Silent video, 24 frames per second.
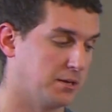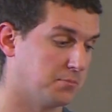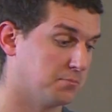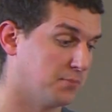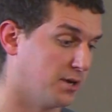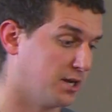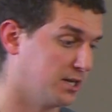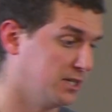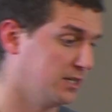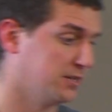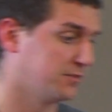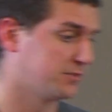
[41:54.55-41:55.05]
make
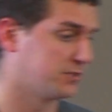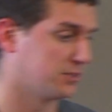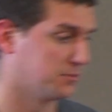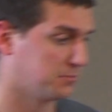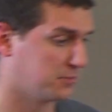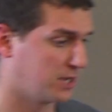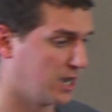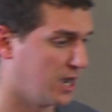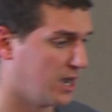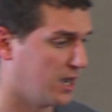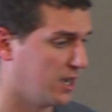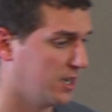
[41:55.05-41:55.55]
money of
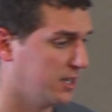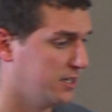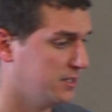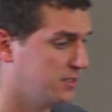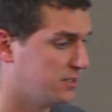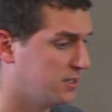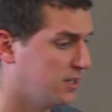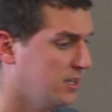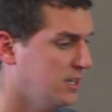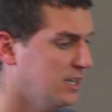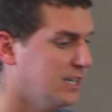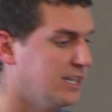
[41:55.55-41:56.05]
some
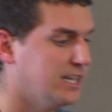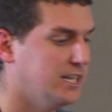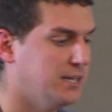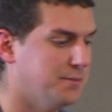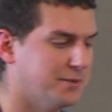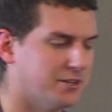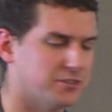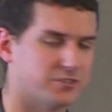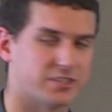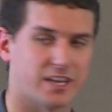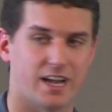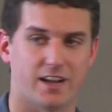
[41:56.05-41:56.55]
kind.
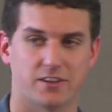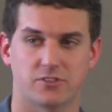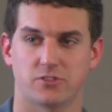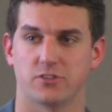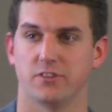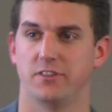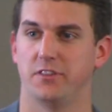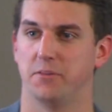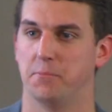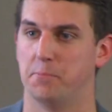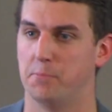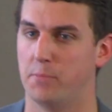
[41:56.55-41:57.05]
Email is
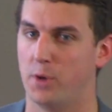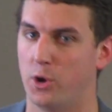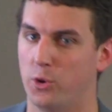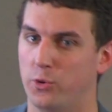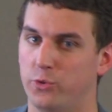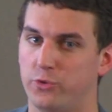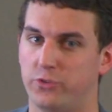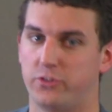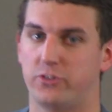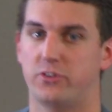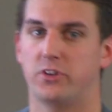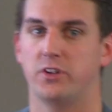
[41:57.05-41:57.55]
actually the
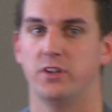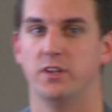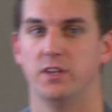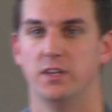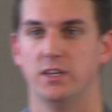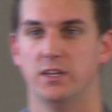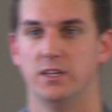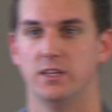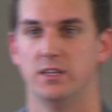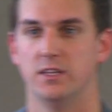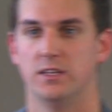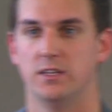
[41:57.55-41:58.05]
most,
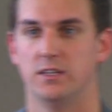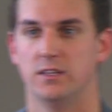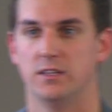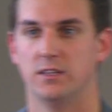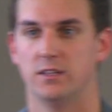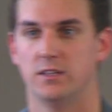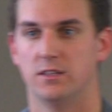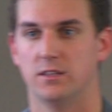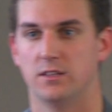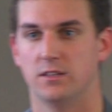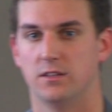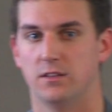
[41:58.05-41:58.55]

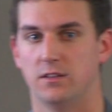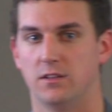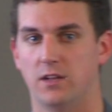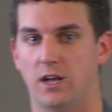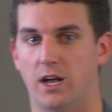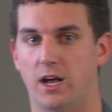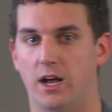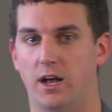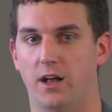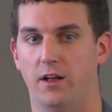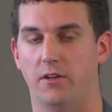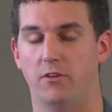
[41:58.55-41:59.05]

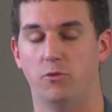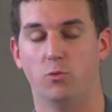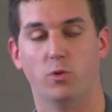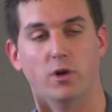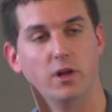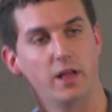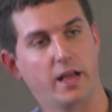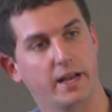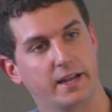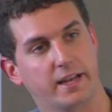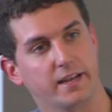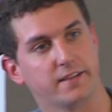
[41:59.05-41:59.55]

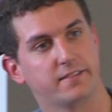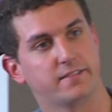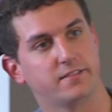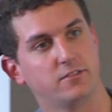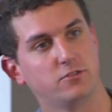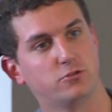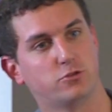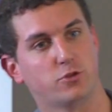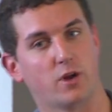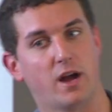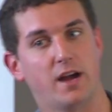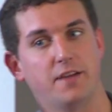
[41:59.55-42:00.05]
well, I
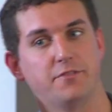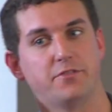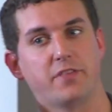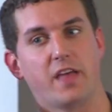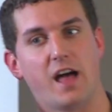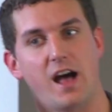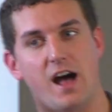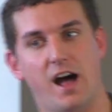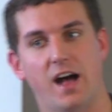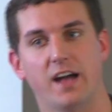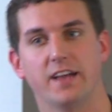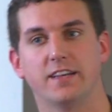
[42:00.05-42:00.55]
guess, drives
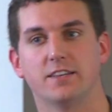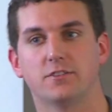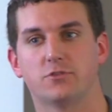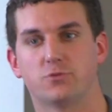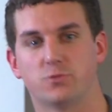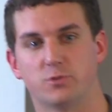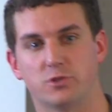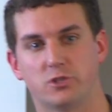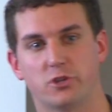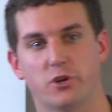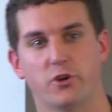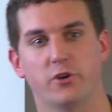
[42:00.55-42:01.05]
the
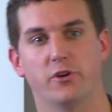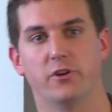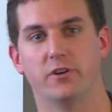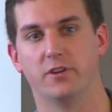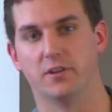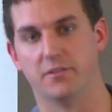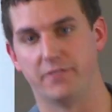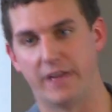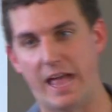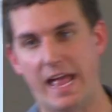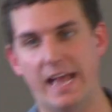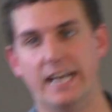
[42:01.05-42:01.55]
highest
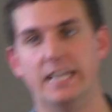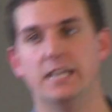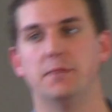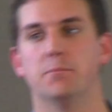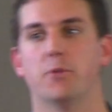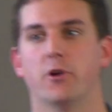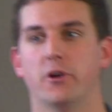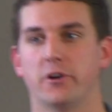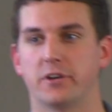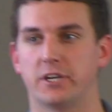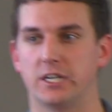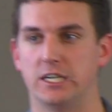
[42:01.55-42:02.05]
return of any
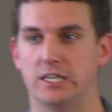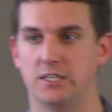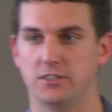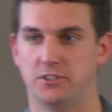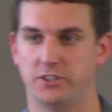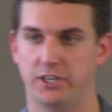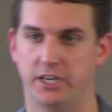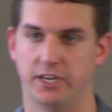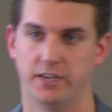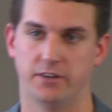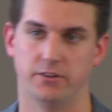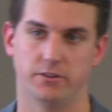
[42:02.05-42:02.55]
marketing
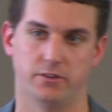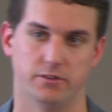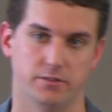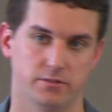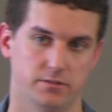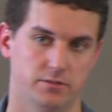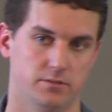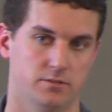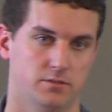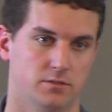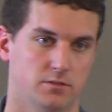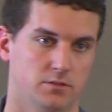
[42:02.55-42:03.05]

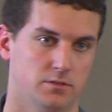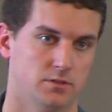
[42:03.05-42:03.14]
channel